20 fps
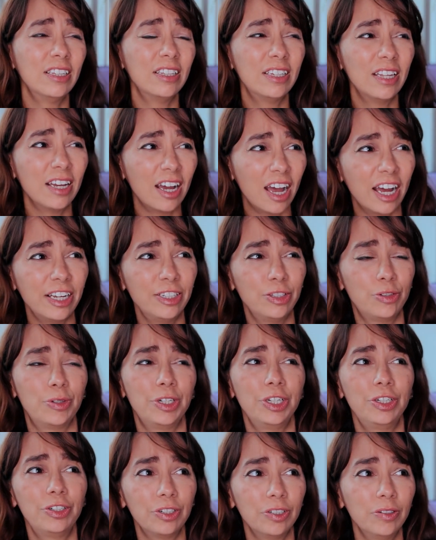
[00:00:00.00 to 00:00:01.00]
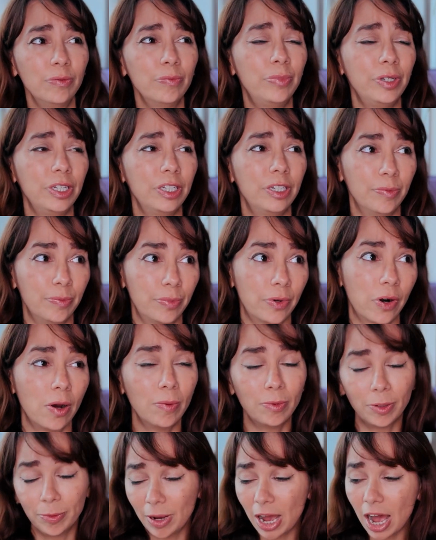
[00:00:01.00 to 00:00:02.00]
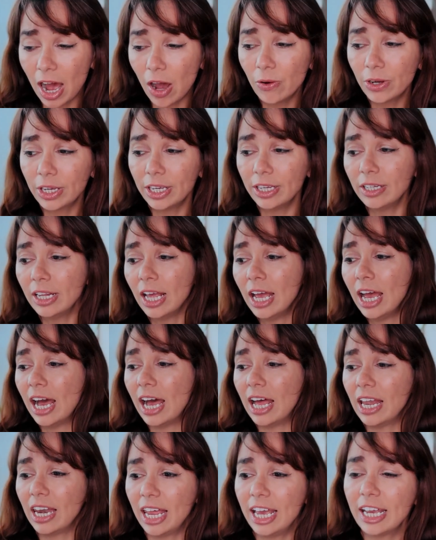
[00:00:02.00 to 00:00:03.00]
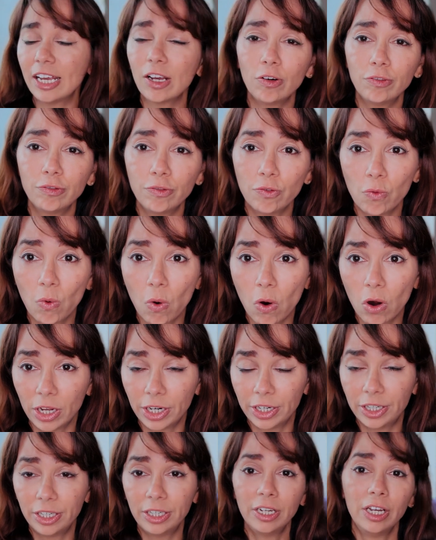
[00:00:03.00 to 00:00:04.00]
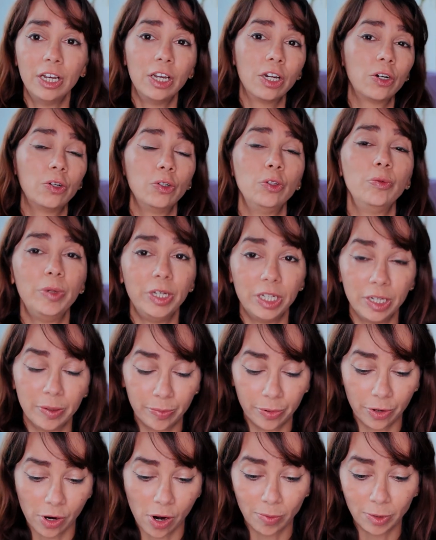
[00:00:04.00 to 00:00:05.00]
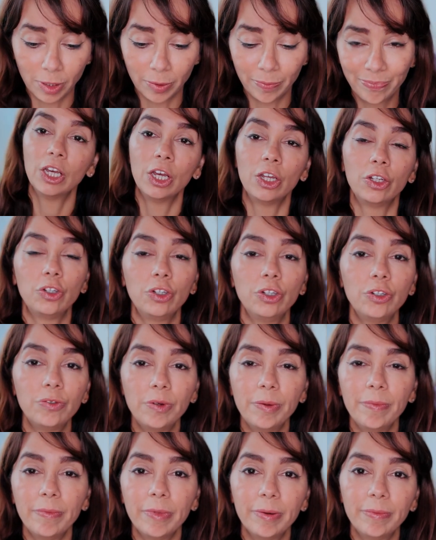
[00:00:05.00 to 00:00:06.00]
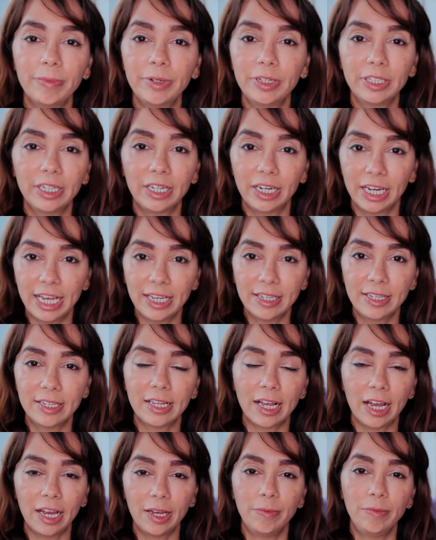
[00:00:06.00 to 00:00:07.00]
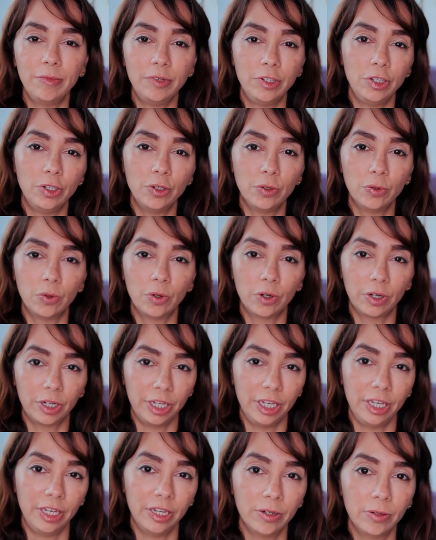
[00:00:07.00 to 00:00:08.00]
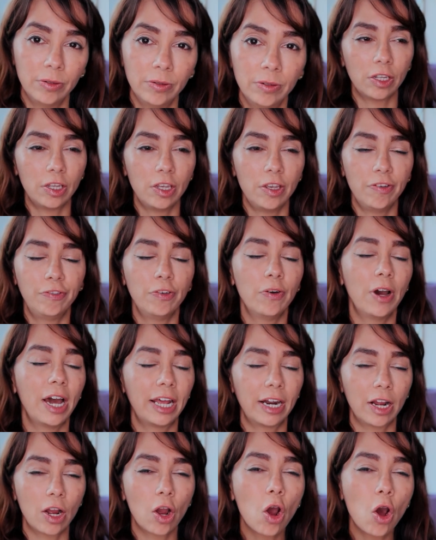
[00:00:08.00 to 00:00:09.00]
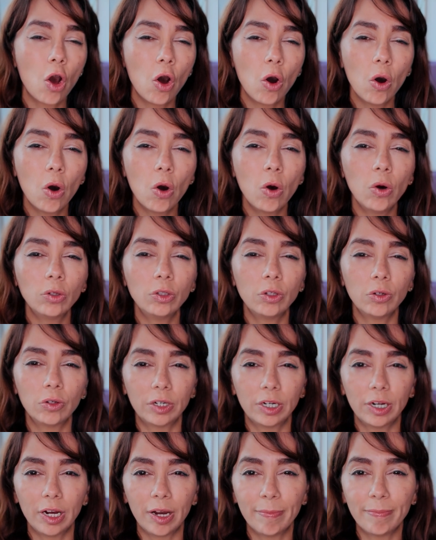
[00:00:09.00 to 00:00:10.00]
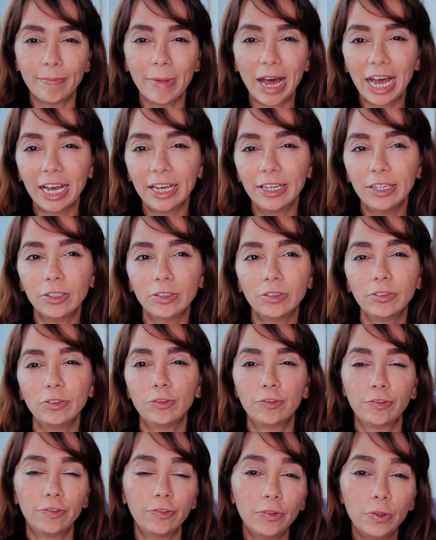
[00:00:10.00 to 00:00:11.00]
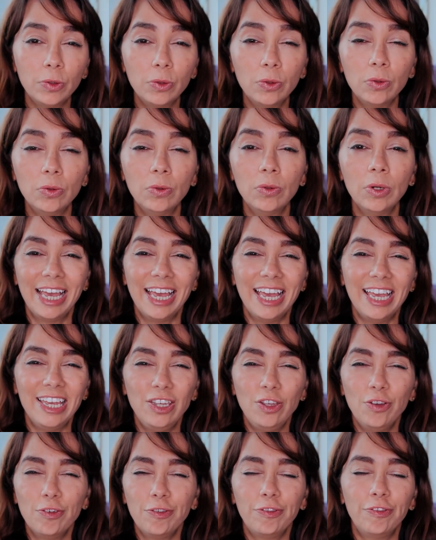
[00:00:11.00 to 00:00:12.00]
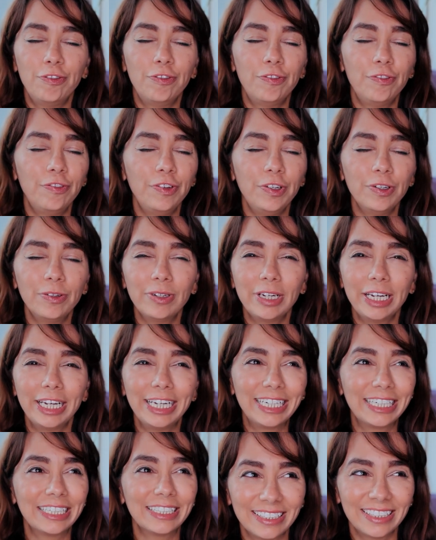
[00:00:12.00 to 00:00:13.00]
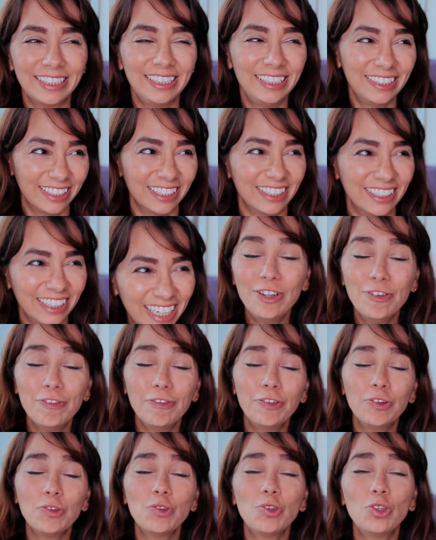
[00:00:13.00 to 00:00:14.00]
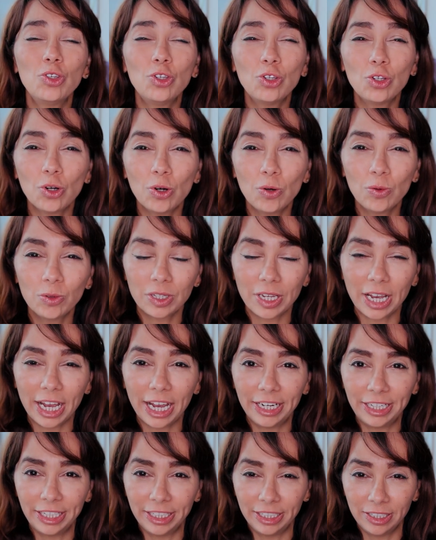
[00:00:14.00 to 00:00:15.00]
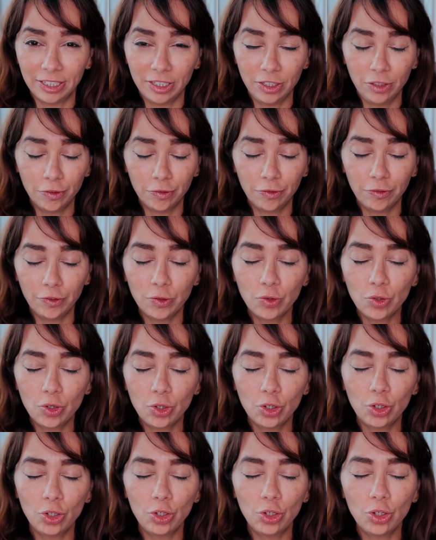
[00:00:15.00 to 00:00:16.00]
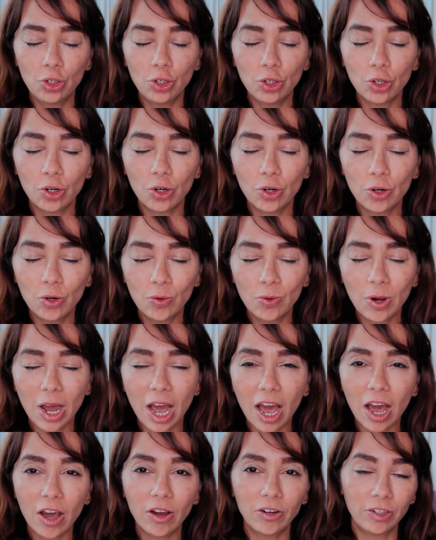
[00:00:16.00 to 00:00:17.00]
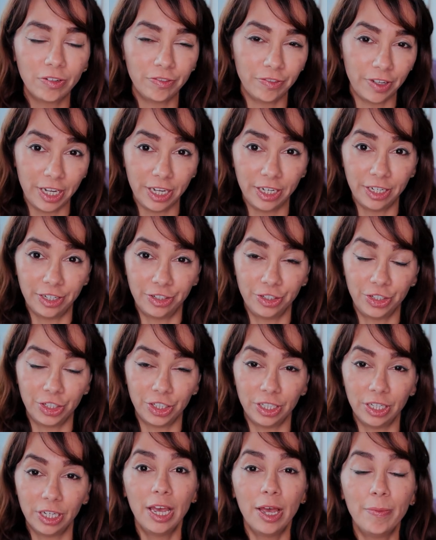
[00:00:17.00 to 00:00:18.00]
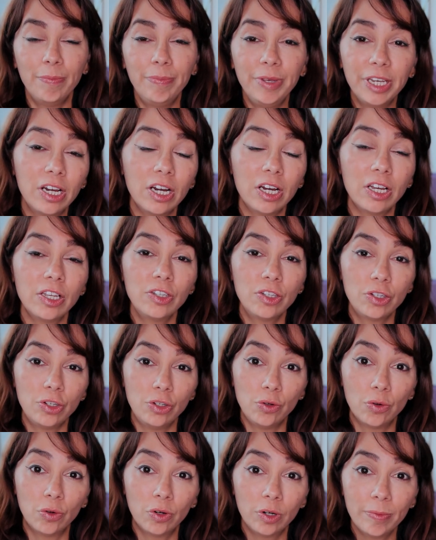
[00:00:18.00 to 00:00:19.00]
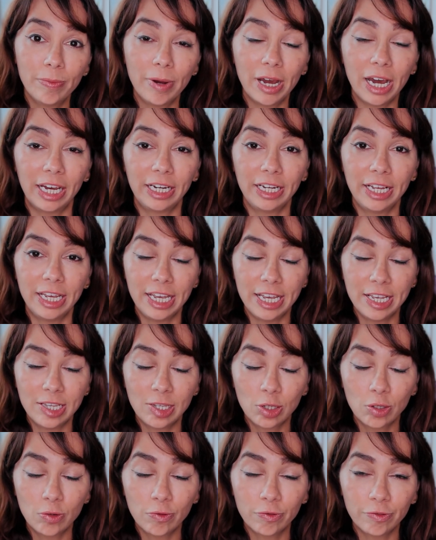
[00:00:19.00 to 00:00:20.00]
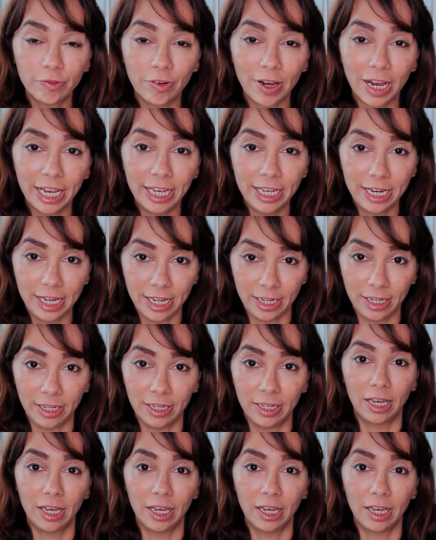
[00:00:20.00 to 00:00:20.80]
the hydration be the problem? How can a lack of water could be the problem? Do you remember the last time you were ill? If you had a cold or a mild flu, you feel like, you feel so tired, you feel so out of energy because your body is fighting